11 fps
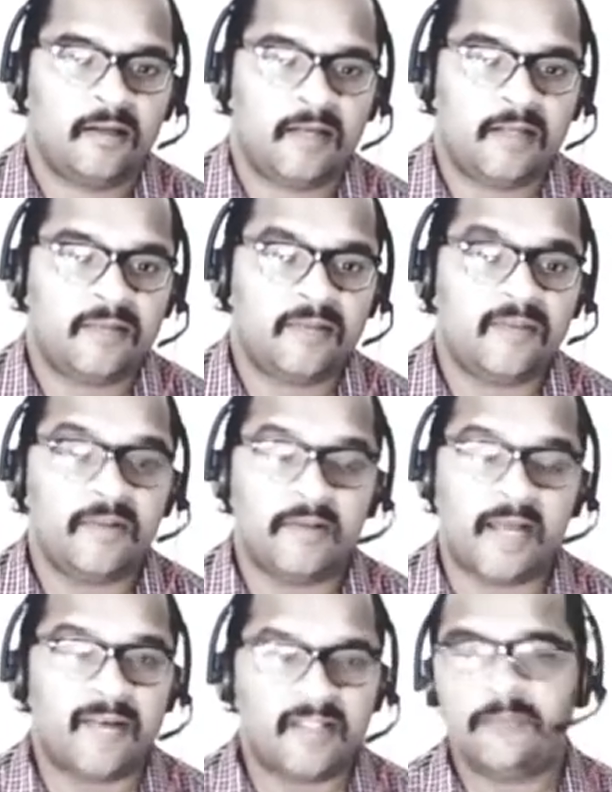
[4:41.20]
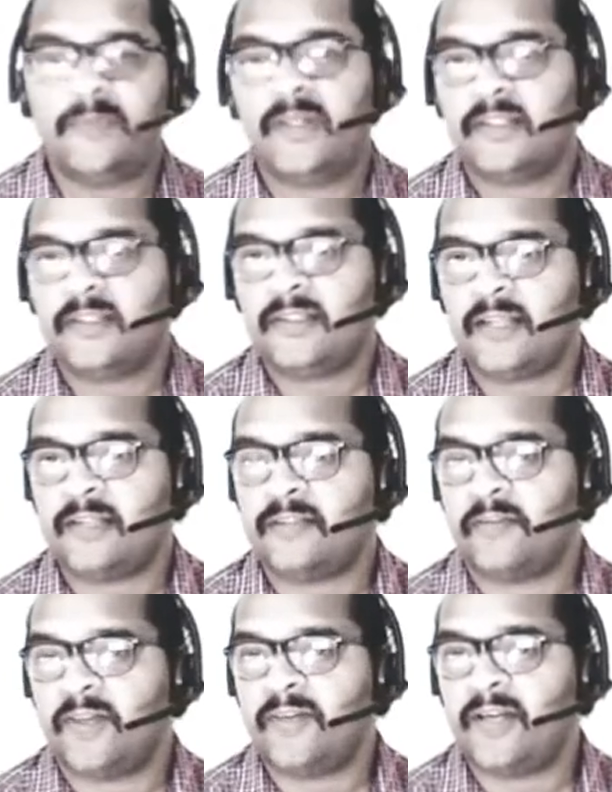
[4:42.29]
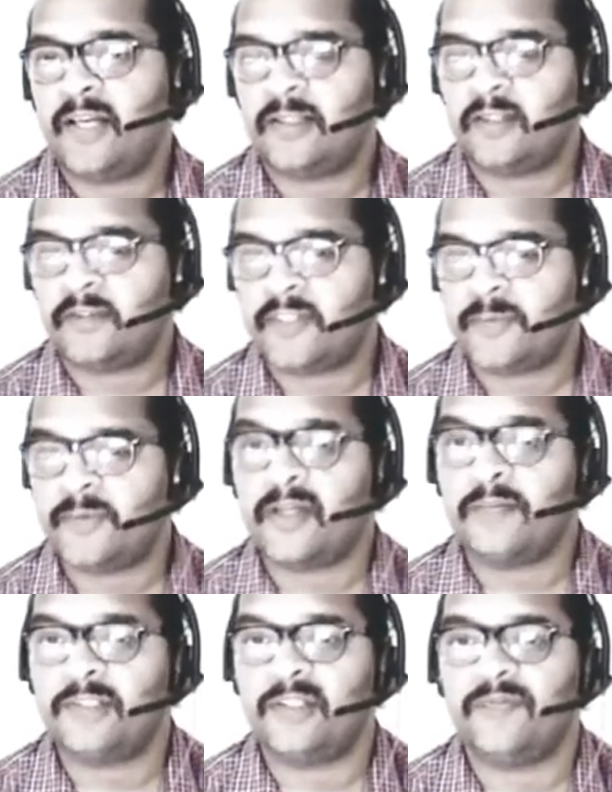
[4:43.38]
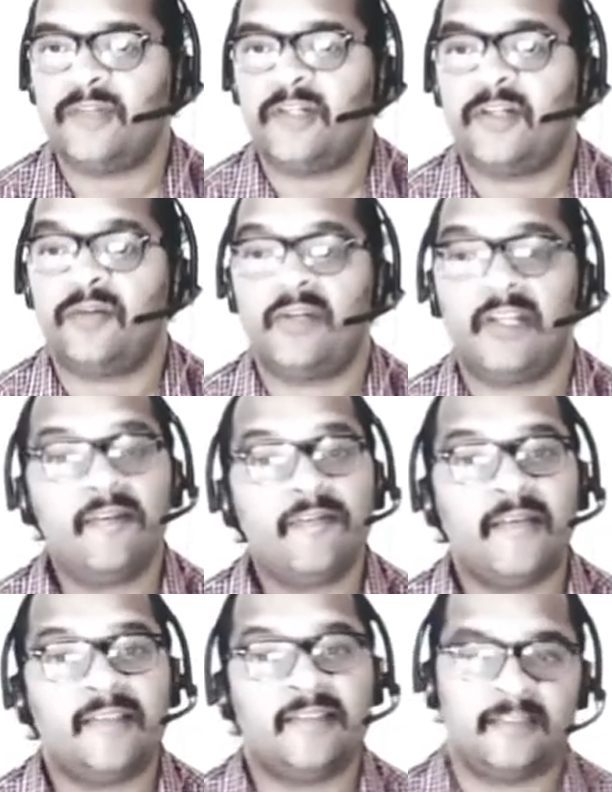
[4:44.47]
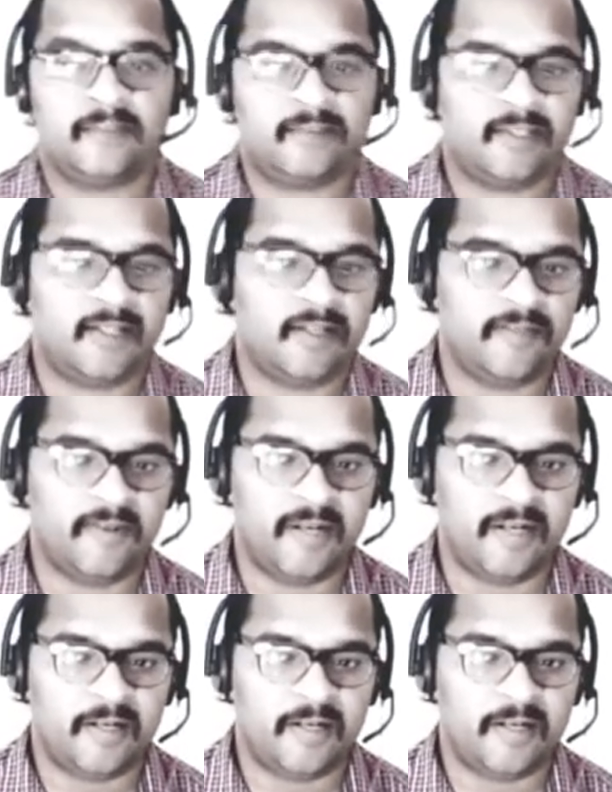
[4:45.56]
Yes, when will diverge in the sense when will x of s becomes infinite? Only if s is infinite.